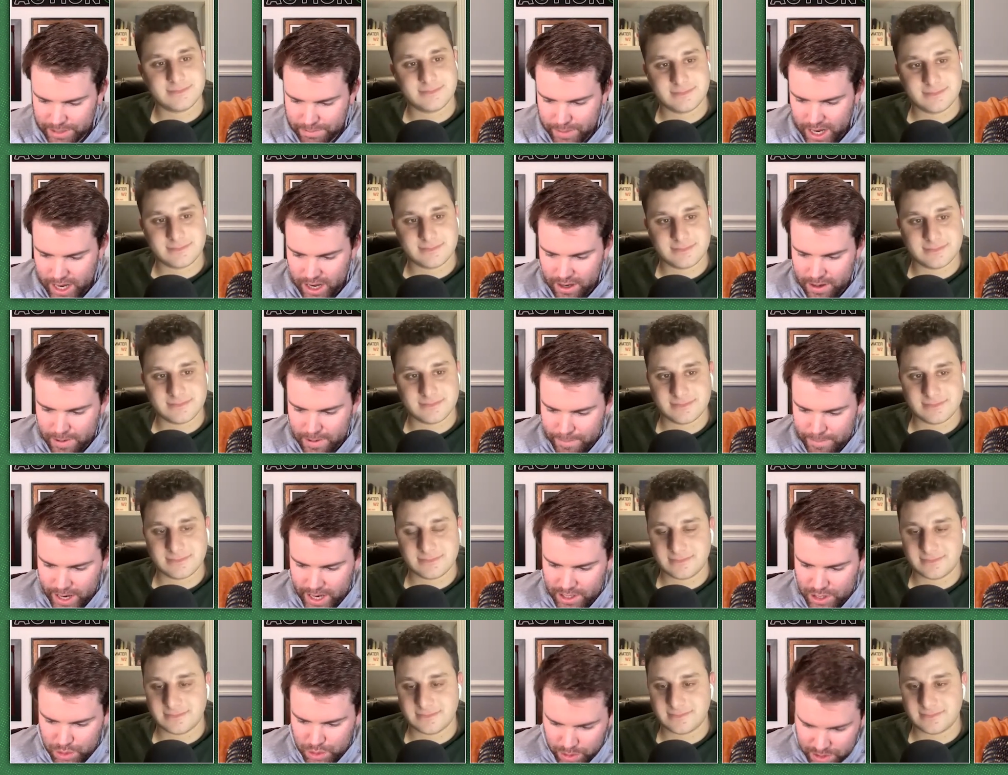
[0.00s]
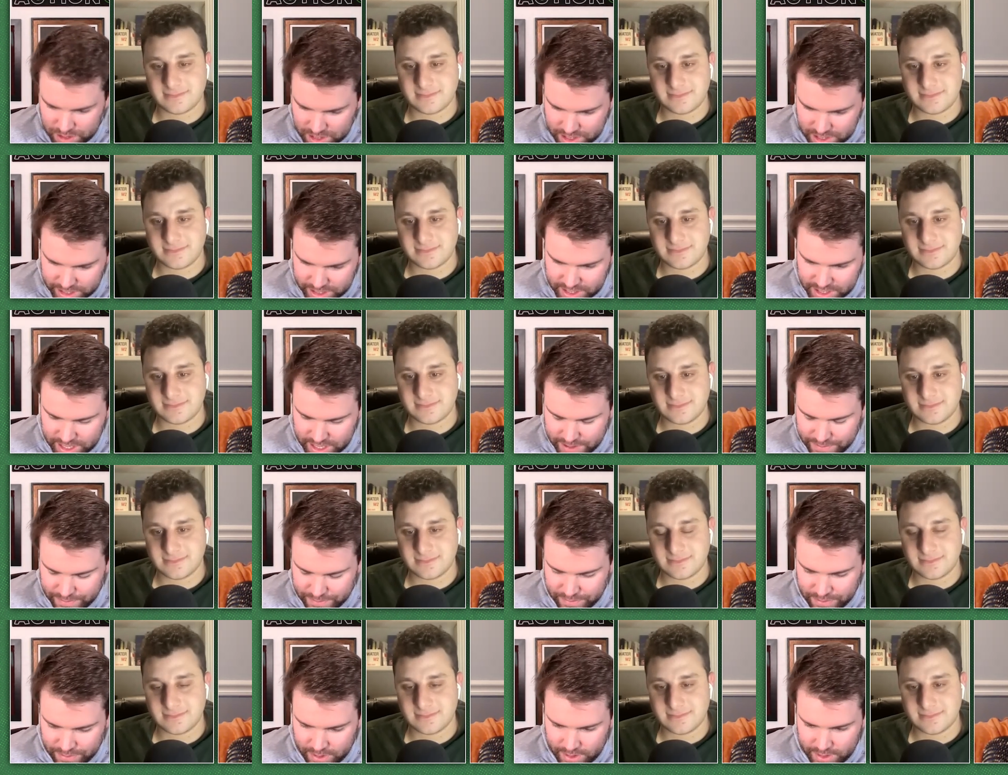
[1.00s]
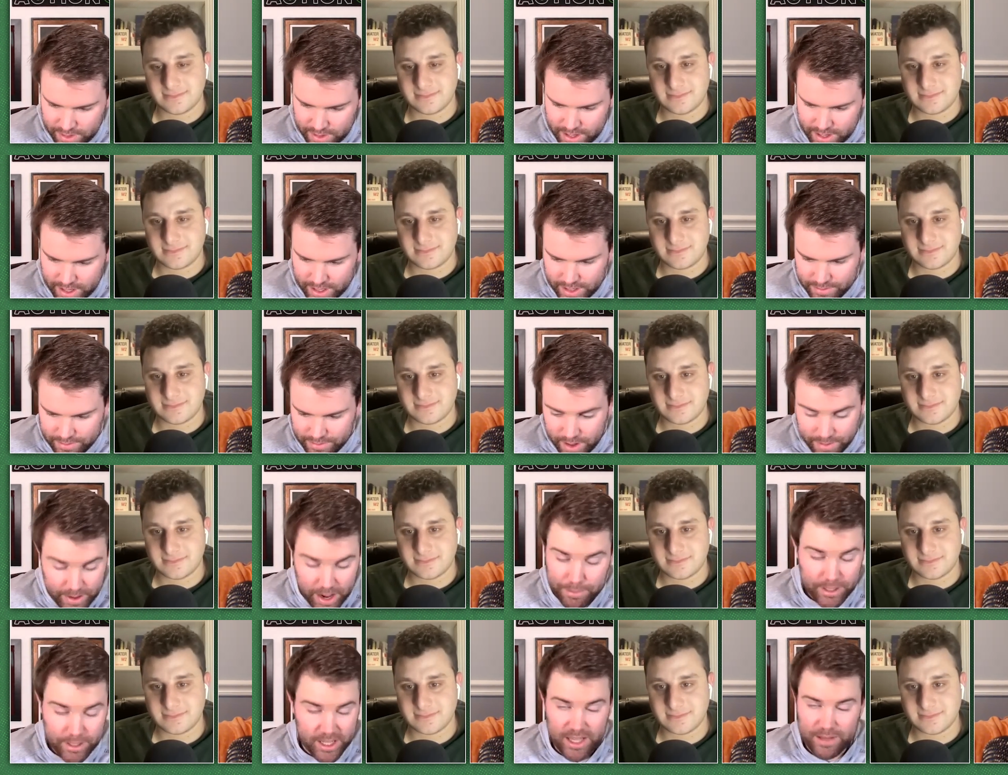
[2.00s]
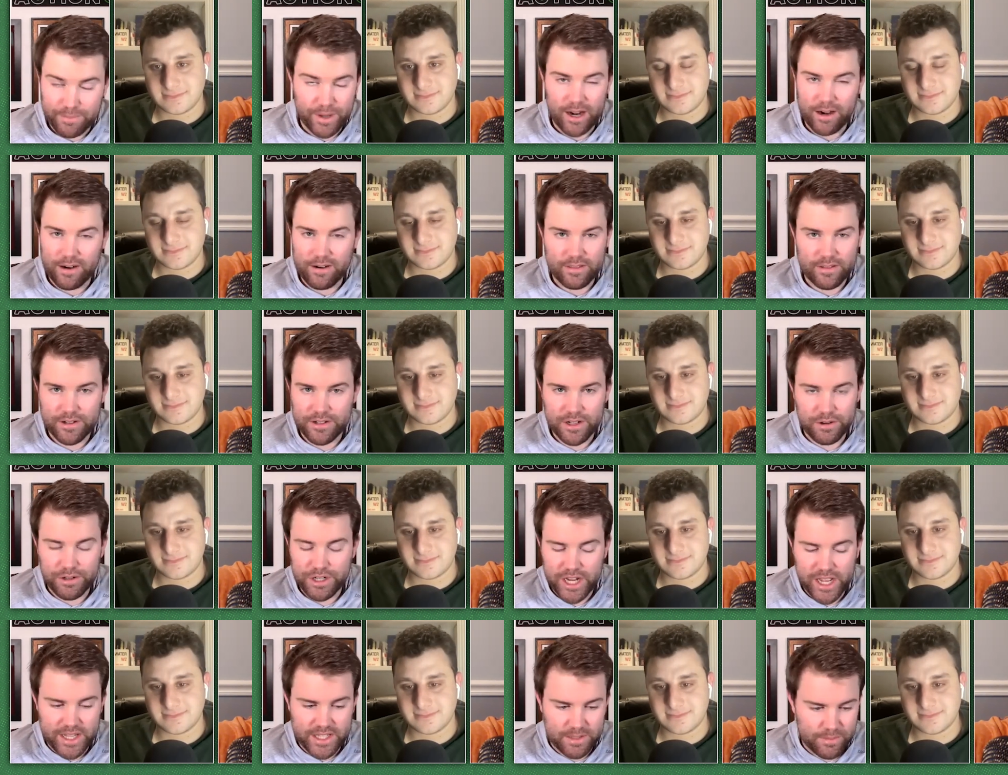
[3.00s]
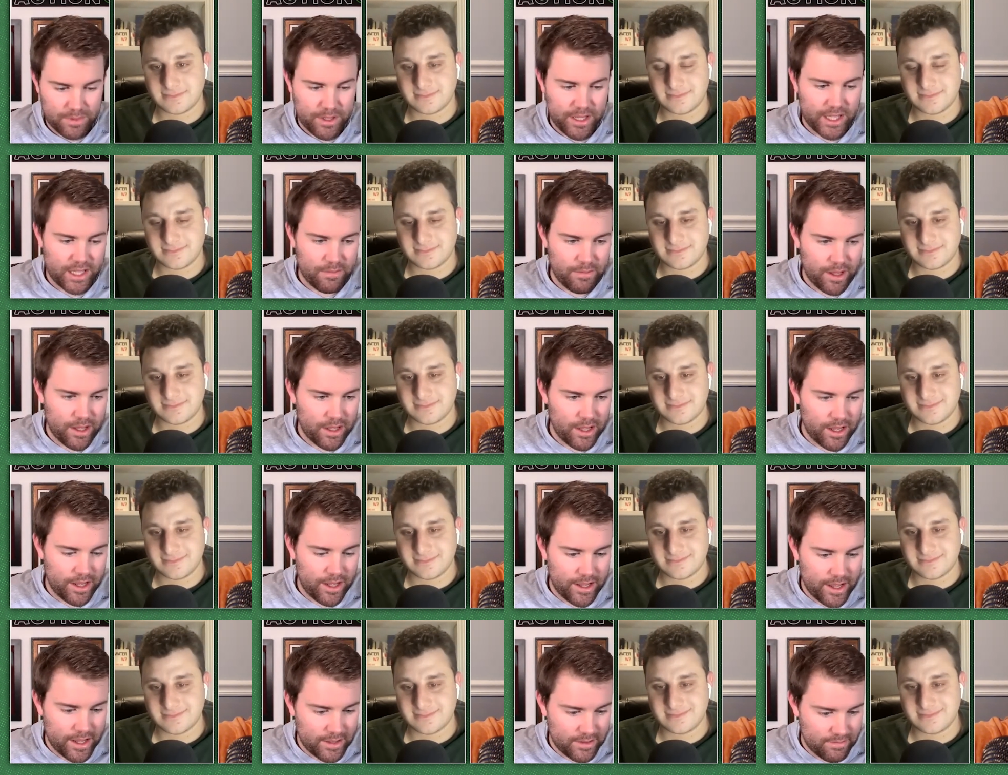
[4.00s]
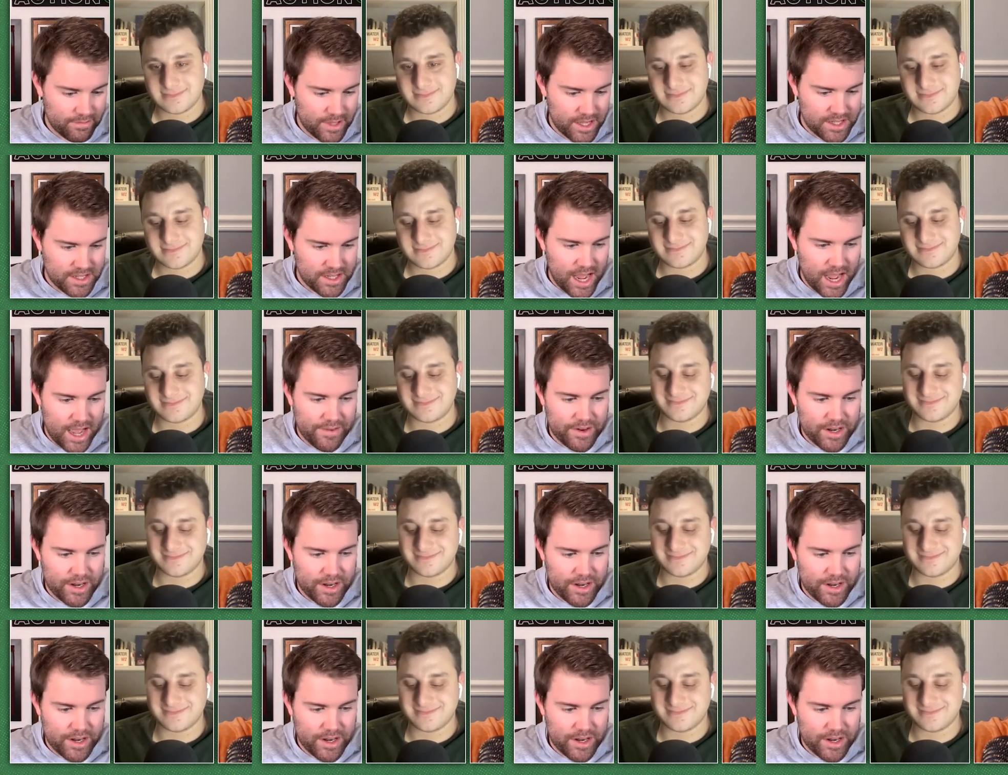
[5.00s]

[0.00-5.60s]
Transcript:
Speaker 1: Bayern at minus one sixty. Um, I'm not playing Bayern. There's no chance I'm playing him uh, at this high of a